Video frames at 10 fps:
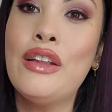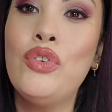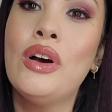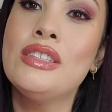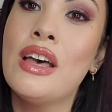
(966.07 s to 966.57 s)
If
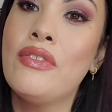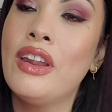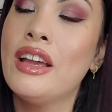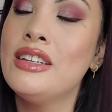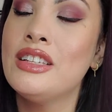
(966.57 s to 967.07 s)
you guys have
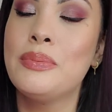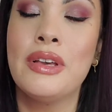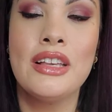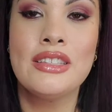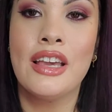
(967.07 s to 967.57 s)
any ideas,
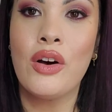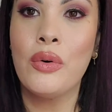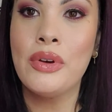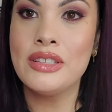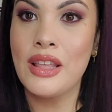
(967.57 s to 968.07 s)
please, like
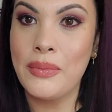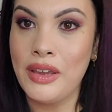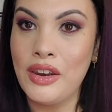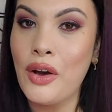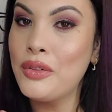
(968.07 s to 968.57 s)
always, let me
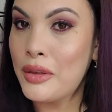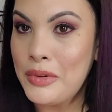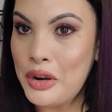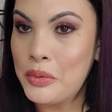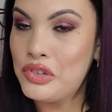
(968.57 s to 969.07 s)
know
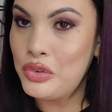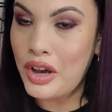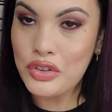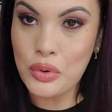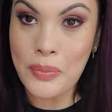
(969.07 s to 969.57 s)
what you
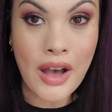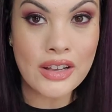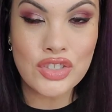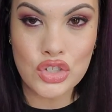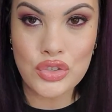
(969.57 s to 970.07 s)
got in your
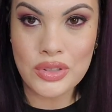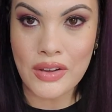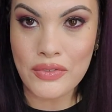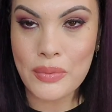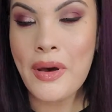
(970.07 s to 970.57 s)
box. Did you
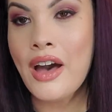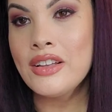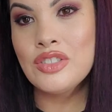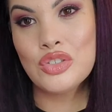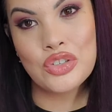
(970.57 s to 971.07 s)
love your
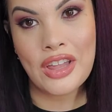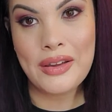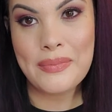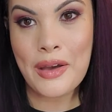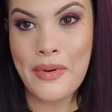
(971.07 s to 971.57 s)
box? Did you
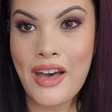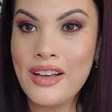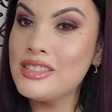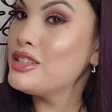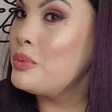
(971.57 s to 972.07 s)
like my
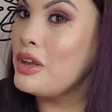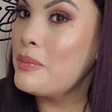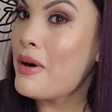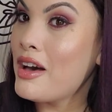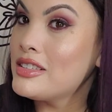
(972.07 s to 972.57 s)
box? Did we
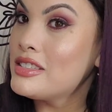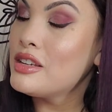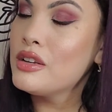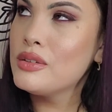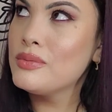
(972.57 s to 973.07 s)
get box?
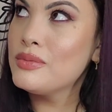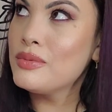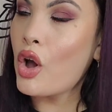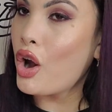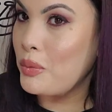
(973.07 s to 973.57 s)

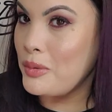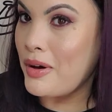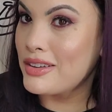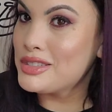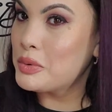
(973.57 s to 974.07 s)
Are we
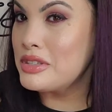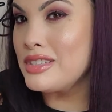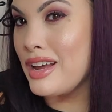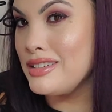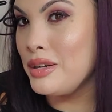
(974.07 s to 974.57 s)
box twins?
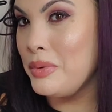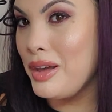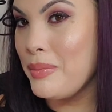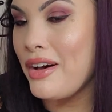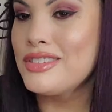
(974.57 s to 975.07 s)
Not did we
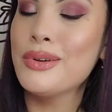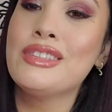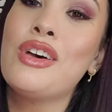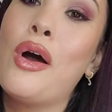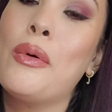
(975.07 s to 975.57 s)
get box
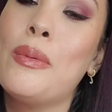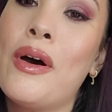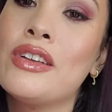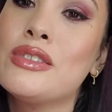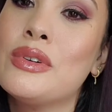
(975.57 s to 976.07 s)
twins, are we
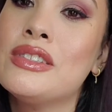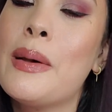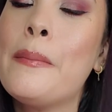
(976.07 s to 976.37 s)
box twins?